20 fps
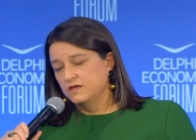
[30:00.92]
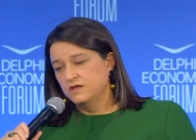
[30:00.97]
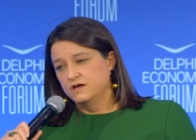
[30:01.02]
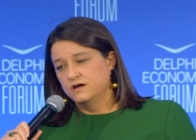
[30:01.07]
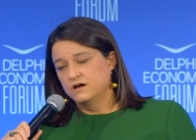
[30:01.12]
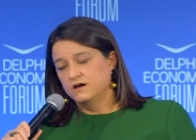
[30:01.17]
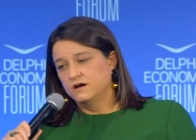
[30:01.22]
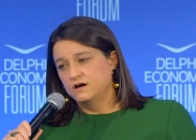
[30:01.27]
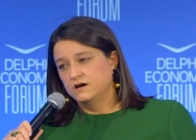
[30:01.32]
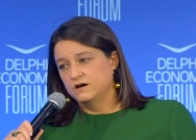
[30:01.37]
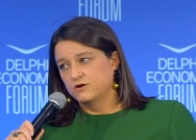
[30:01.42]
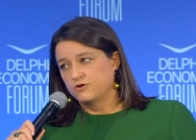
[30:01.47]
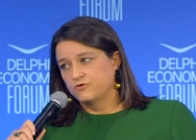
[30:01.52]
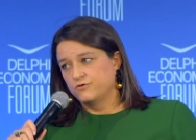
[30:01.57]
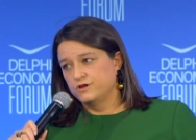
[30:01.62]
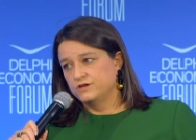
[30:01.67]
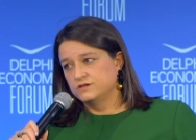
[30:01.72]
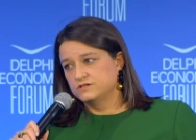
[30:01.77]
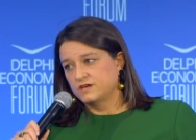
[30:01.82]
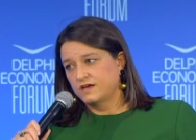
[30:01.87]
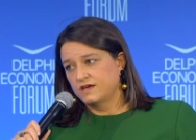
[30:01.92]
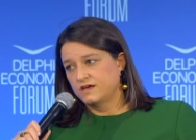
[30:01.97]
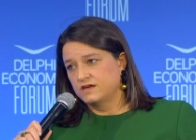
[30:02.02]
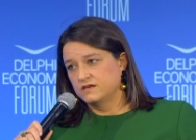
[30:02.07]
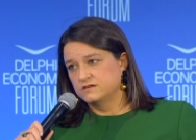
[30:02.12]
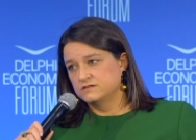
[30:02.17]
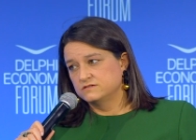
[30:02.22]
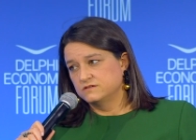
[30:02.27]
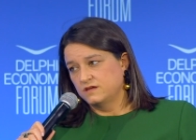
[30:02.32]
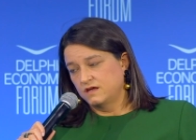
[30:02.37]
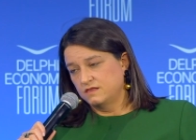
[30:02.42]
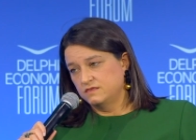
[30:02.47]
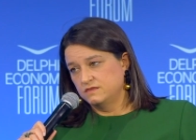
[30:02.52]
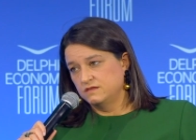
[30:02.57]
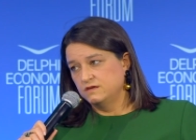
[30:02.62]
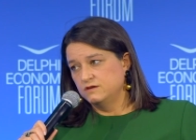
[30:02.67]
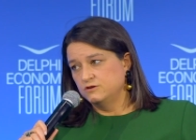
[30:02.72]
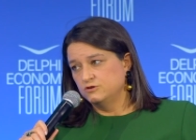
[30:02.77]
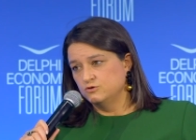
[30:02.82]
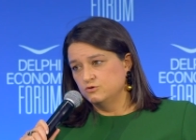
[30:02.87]
Uh, Greece has and the
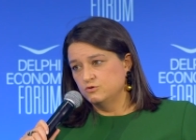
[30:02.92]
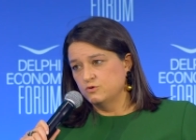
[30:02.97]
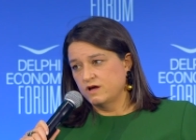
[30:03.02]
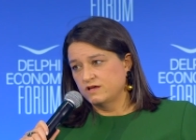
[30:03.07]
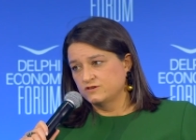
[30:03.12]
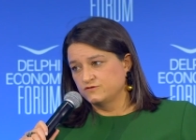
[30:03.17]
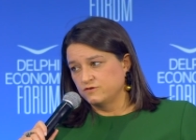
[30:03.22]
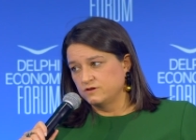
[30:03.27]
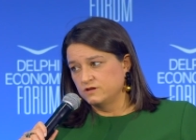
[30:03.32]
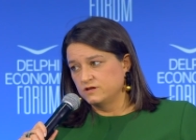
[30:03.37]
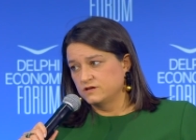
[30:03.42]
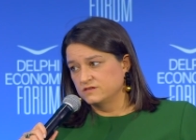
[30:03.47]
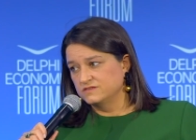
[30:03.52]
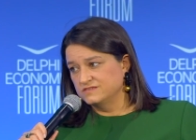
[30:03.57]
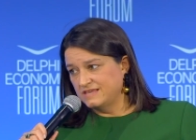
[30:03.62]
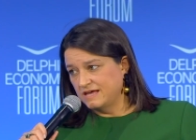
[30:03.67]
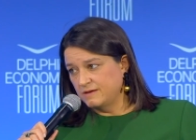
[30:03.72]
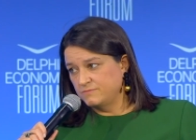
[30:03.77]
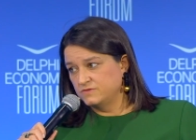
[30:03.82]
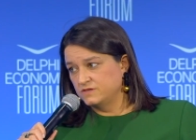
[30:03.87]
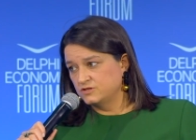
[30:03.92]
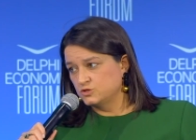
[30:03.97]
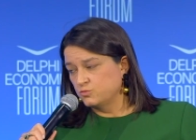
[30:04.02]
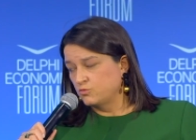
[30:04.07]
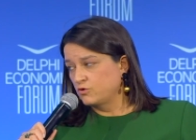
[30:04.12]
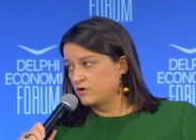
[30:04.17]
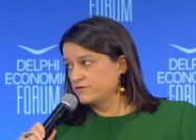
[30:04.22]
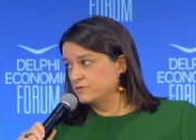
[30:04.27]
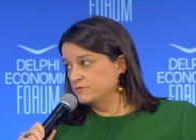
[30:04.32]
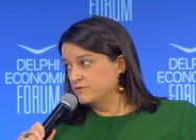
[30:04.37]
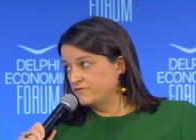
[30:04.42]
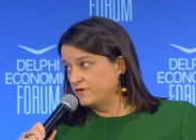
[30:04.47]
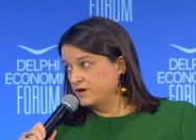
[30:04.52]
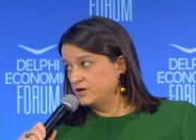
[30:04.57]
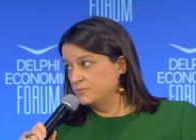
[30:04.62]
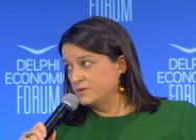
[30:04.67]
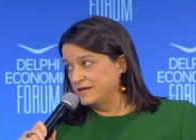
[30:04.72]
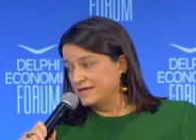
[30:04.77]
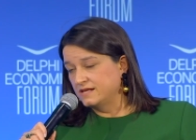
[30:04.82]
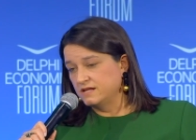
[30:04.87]
EU has fully condemned this war from the very
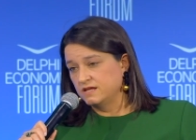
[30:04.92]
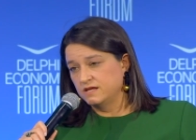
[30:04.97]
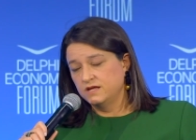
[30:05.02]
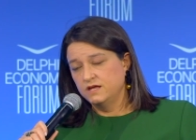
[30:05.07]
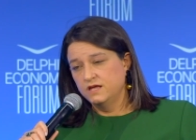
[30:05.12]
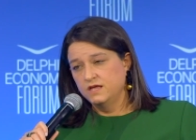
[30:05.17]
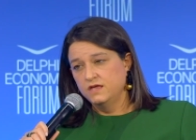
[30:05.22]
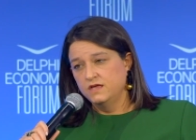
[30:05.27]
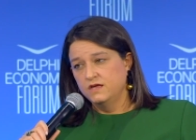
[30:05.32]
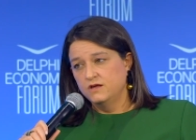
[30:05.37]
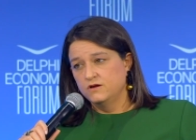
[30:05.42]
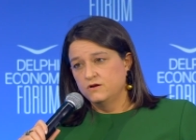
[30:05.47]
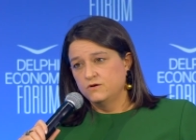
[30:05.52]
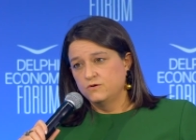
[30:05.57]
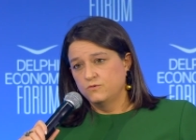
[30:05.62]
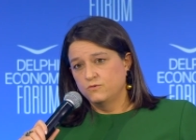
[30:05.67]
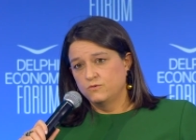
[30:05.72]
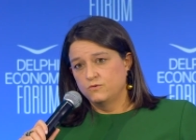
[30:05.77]
beginning. I do too.